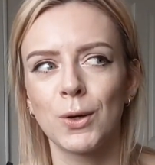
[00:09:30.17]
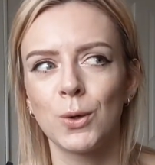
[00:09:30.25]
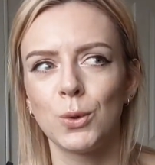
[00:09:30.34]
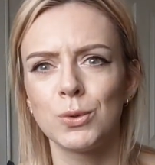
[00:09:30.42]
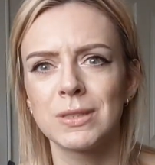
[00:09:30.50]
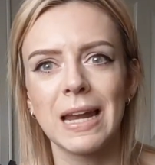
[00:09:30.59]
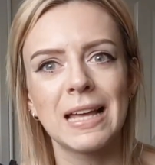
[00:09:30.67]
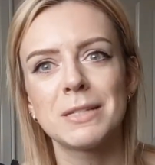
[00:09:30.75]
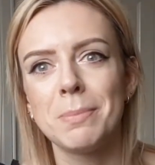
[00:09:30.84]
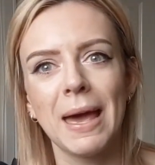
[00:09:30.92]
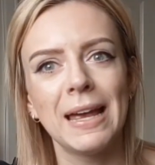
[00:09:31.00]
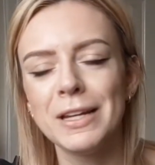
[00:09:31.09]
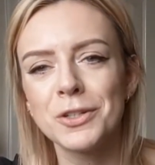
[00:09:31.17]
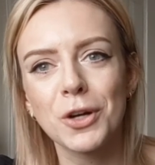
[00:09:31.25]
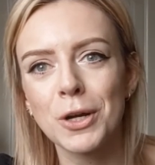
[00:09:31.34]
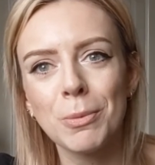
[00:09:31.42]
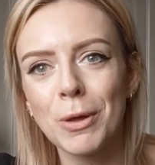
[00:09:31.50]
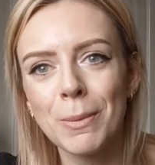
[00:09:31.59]
cause less pain
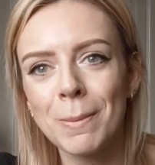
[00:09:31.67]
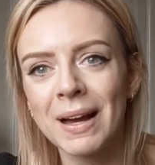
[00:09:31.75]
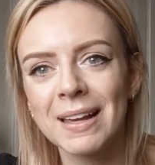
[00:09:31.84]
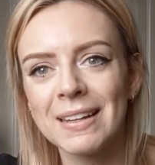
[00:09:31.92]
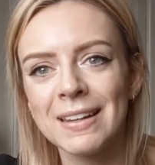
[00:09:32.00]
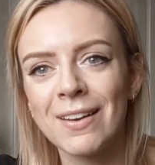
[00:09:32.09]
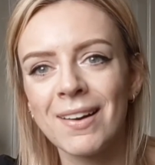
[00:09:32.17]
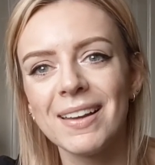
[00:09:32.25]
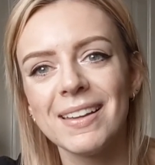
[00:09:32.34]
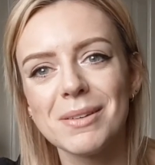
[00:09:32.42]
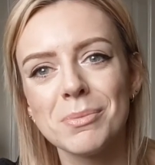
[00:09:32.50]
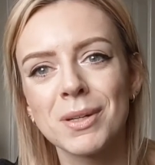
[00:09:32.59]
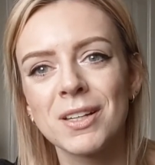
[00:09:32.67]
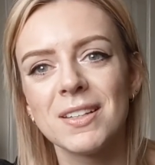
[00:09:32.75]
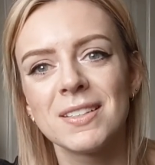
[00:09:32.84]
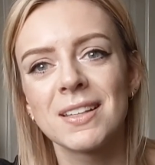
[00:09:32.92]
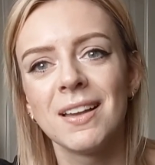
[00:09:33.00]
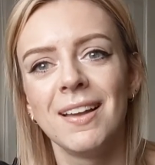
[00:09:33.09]
trying to put them back in at night,
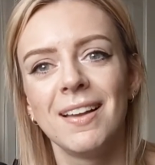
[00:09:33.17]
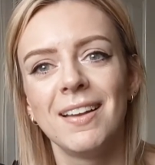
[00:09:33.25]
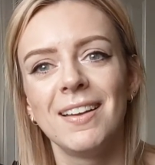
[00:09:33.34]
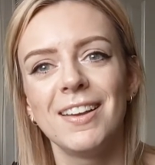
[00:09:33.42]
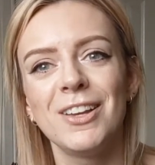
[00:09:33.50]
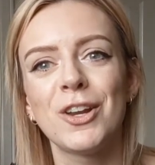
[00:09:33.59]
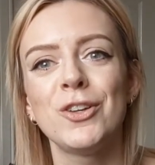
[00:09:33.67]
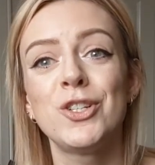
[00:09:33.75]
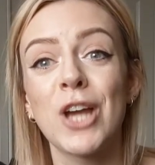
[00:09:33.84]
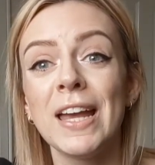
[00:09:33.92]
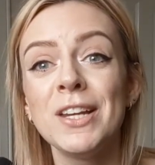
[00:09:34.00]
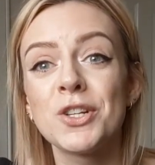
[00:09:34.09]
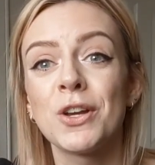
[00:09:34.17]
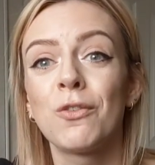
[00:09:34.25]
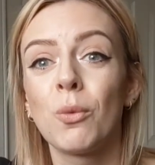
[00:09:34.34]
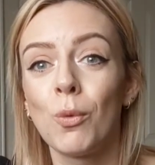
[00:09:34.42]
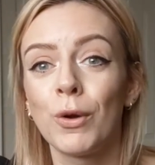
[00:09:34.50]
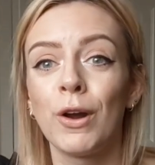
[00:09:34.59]
because you know, changing
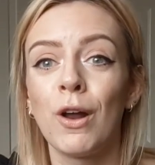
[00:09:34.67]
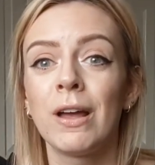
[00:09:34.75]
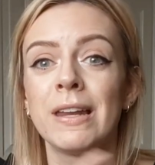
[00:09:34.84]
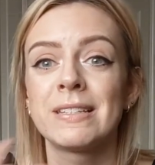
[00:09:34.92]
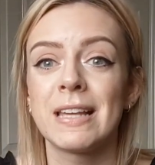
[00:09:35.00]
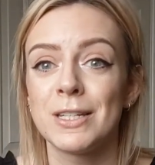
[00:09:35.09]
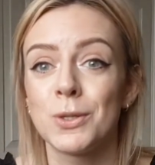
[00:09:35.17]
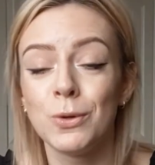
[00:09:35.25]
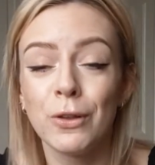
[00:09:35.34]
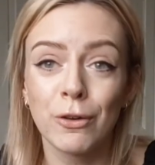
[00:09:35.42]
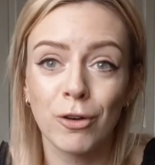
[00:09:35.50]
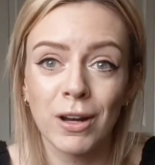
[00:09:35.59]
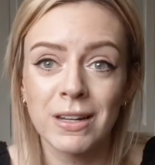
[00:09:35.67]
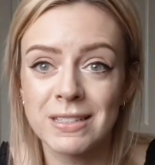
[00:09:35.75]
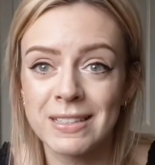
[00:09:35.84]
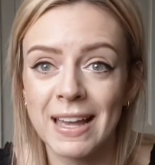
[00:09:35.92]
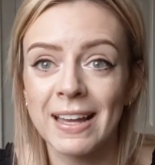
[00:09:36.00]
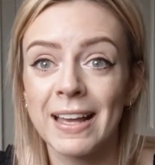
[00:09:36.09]
from one aligner set to another aligner
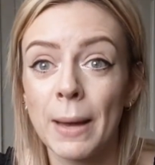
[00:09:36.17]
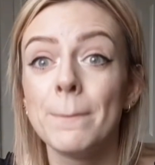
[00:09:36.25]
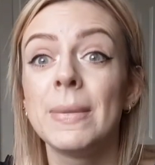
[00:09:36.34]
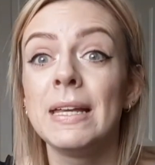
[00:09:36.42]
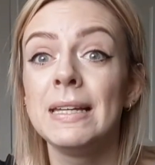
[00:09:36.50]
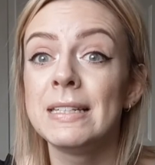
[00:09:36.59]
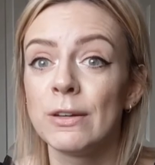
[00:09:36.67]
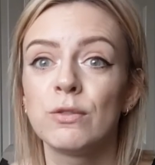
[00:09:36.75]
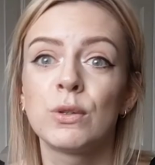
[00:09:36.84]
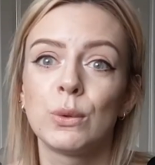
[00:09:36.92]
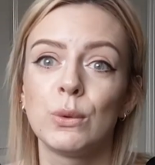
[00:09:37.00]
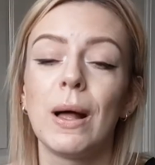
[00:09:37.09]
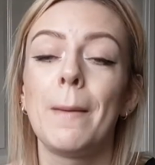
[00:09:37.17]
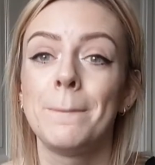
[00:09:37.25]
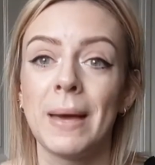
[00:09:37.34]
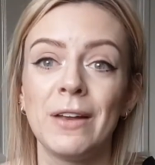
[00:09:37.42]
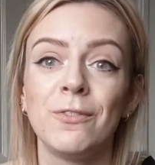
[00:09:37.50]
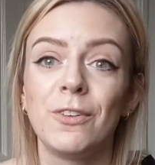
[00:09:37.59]
set can be difficult
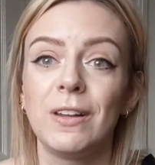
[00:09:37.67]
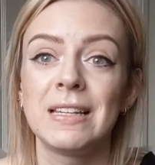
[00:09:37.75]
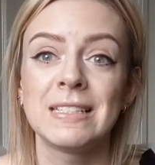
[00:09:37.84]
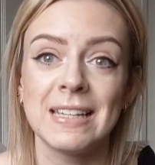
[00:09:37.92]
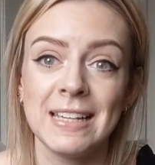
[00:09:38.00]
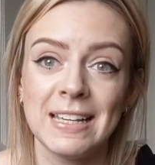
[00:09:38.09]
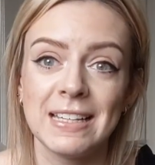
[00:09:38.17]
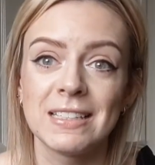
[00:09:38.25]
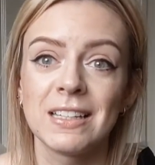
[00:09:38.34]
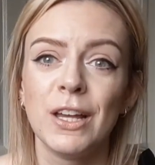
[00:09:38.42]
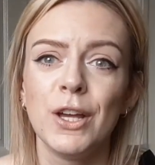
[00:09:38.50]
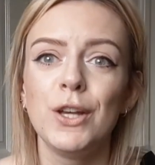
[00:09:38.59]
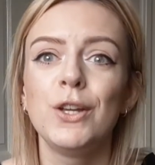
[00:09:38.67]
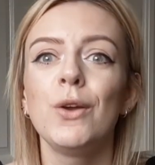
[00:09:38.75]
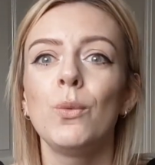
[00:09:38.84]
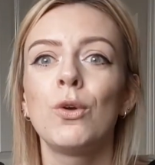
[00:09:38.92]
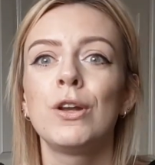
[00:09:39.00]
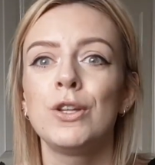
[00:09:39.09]
and painful as it is. You
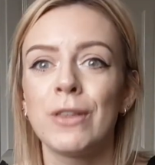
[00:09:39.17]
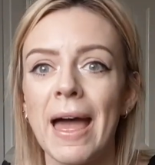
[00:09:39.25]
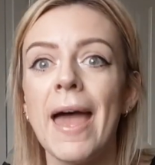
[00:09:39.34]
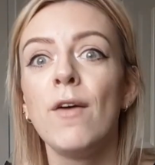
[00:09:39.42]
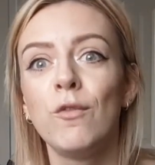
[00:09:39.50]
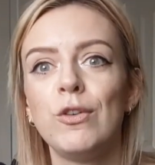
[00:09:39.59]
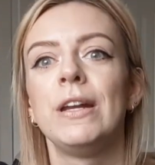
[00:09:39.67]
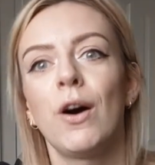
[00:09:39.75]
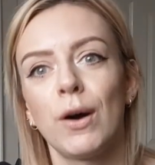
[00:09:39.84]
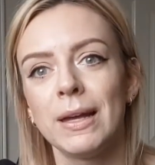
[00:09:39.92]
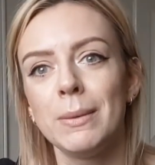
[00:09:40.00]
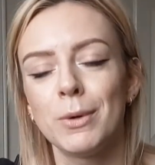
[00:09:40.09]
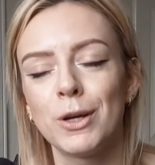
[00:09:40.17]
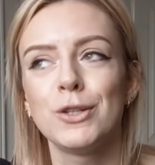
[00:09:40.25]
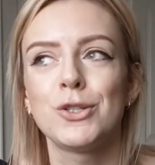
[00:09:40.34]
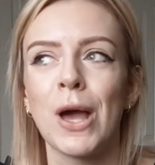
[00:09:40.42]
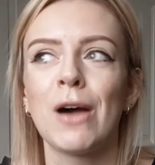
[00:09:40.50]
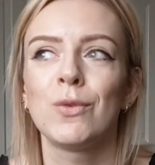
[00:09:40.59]
don't want to do that every night
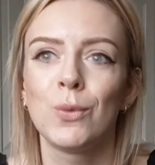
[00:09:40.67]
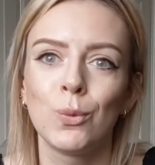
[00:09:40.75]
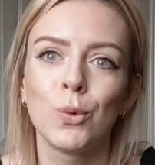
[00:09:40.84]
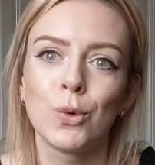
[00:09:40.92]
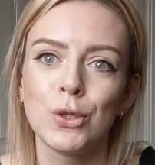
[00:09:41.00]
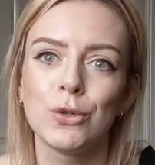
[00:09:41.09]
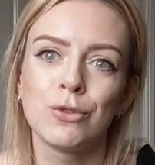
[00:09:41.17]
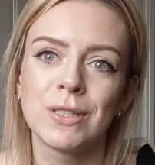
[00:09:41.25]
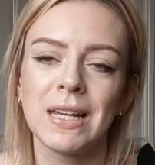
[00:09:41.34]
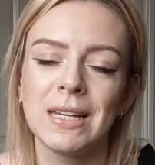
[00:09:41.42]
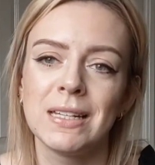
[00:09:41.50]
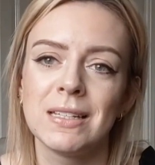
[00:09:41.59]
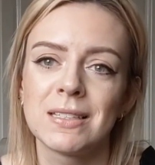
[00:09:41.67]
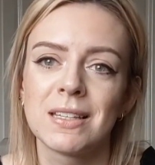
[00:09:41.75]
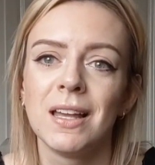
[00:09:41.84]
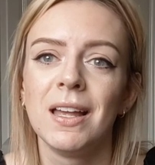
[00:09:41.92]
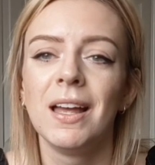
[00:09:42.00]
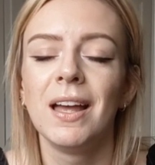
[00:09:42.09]
because you haven't worn your retainers.
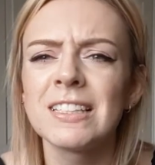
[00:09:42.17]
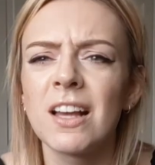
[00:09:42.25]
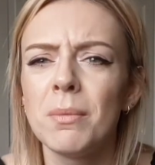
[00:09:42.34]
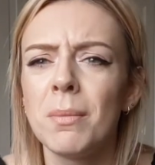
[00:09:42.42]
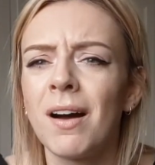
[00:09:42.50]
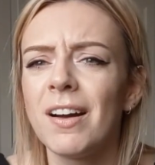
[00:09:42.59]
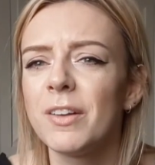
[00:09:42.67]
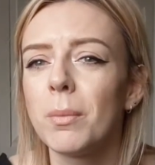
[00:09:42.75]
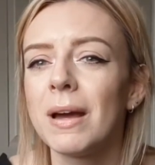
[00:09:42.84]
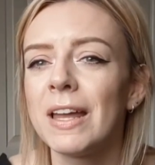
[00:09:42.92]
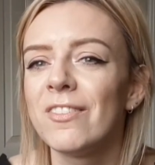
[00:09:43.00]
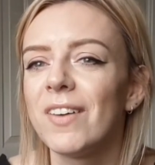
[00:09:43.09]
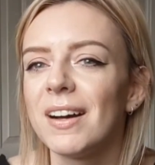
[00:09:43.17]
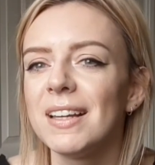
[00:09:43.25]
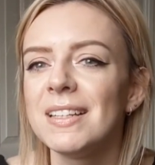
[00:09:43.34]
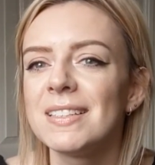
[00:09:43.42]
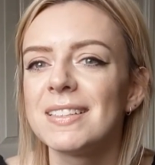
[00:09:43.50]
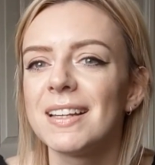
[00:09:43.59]
That's kind of my
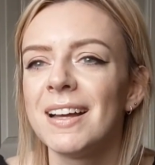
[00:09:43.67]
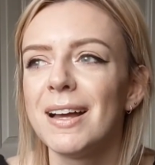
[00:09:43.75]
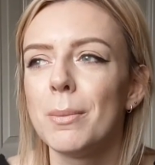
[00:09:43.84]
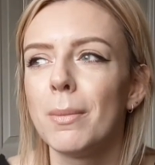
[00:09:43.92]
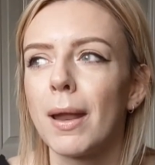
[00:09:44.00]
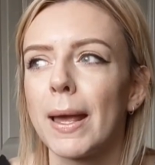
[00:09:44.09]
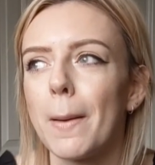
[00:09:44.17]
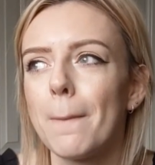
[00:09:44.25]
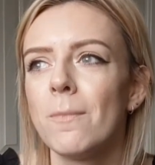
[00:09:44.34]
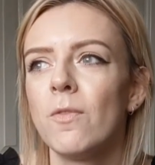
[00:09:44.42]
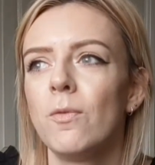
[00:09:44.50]
advice, like